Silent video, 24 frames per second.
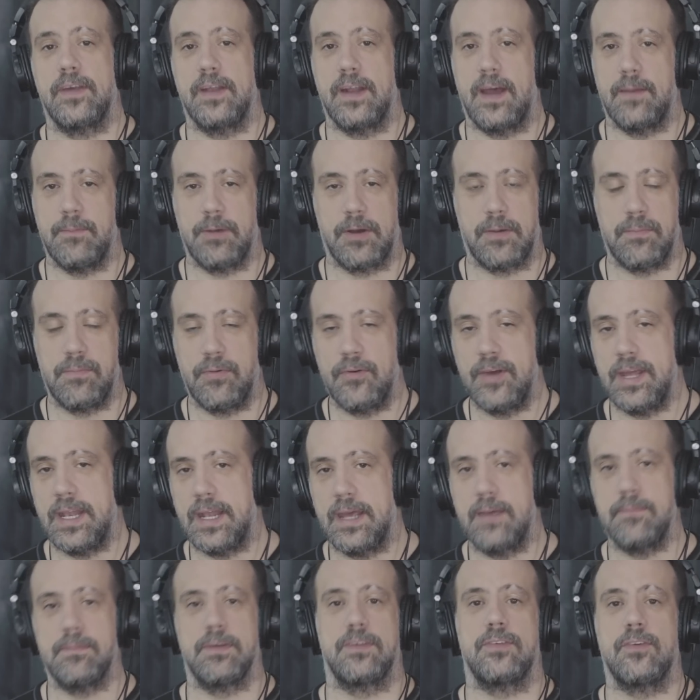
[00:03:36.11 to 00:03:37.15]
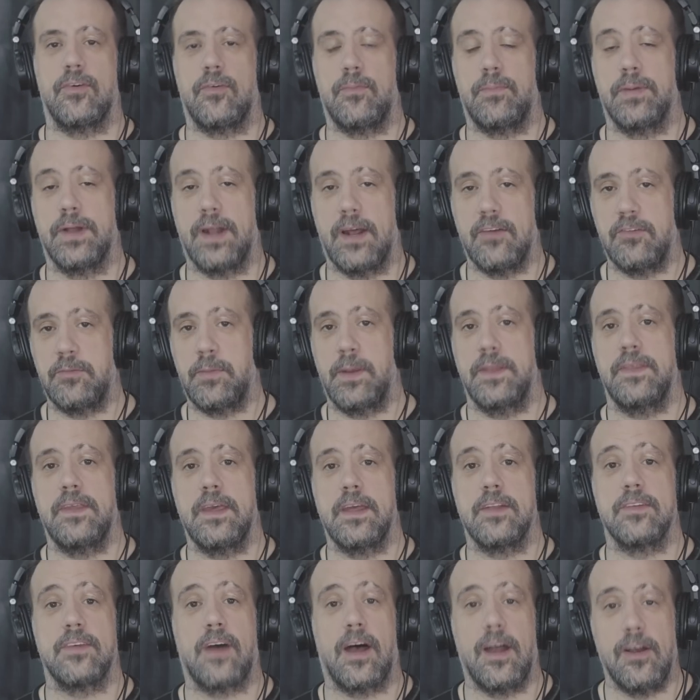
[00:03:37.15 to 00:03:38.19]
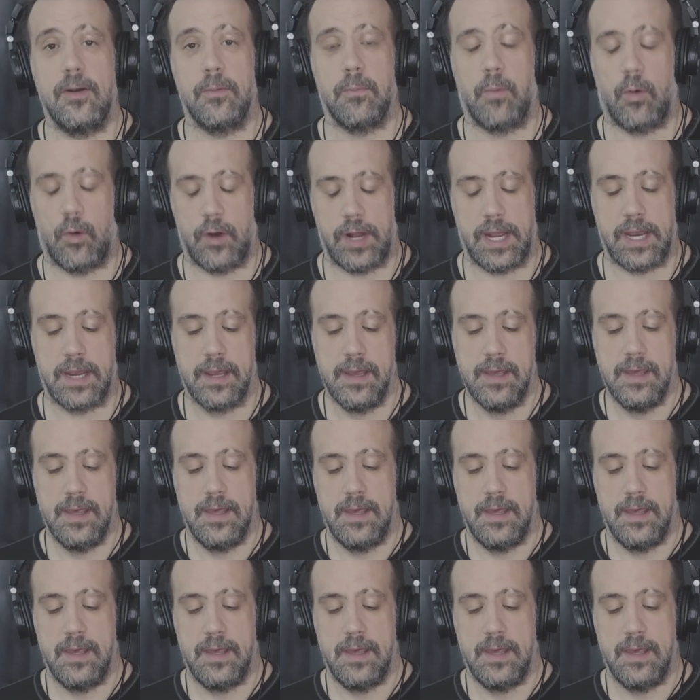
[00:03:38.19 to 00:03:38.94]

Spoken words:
and I'm a complete imbecile, but I spent the entire morning